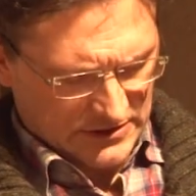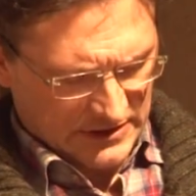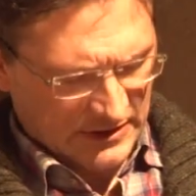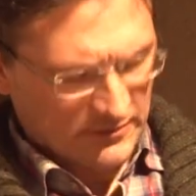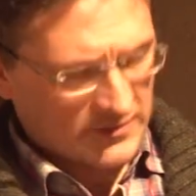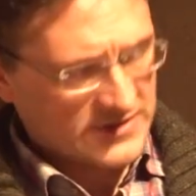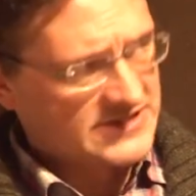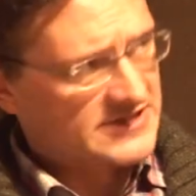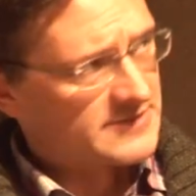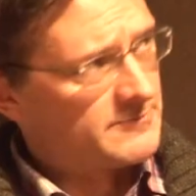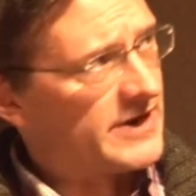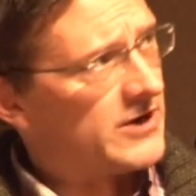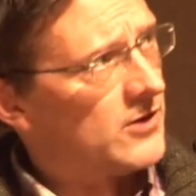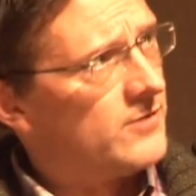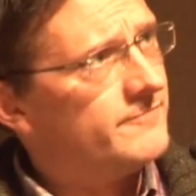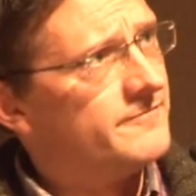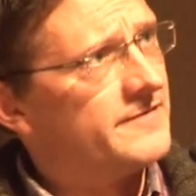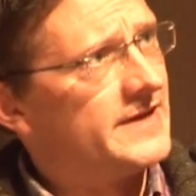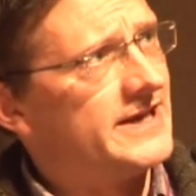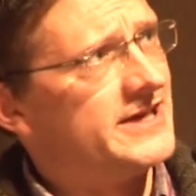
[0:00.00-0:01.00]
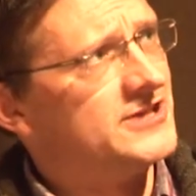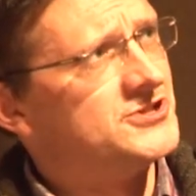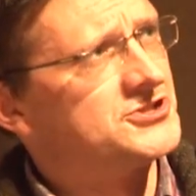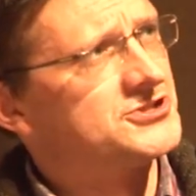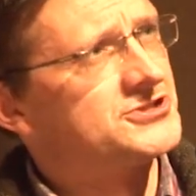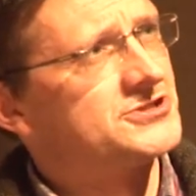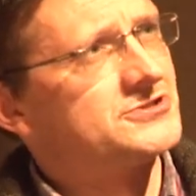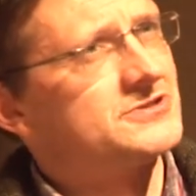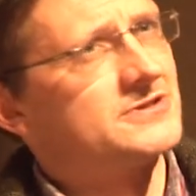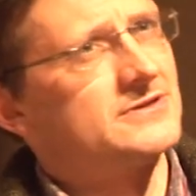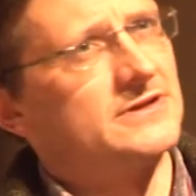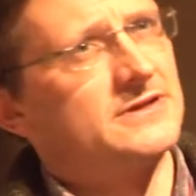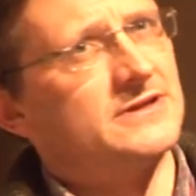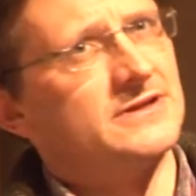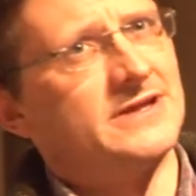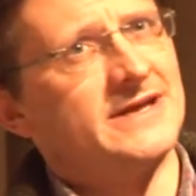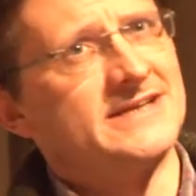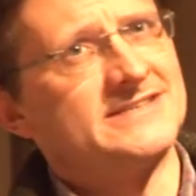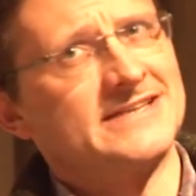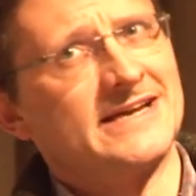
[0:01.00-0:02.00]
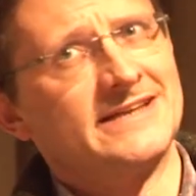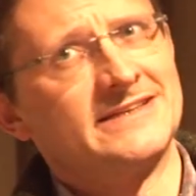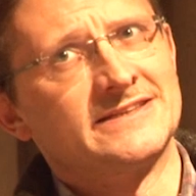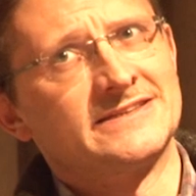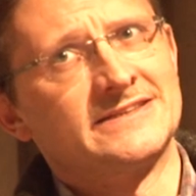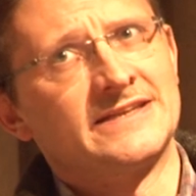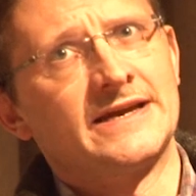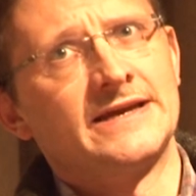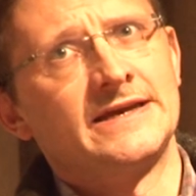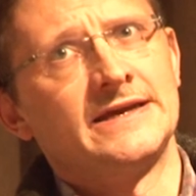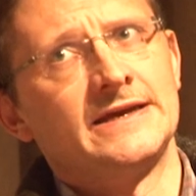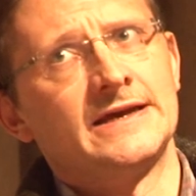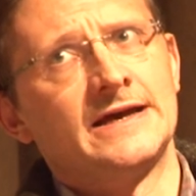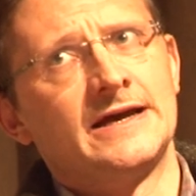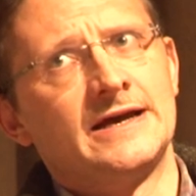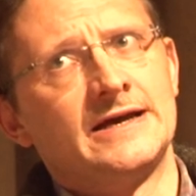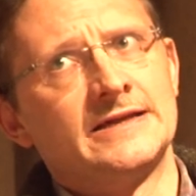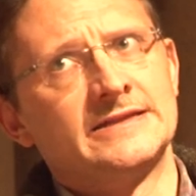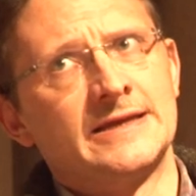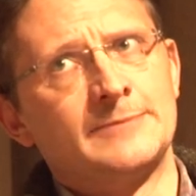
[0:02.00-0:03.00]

It was in my own village. They said that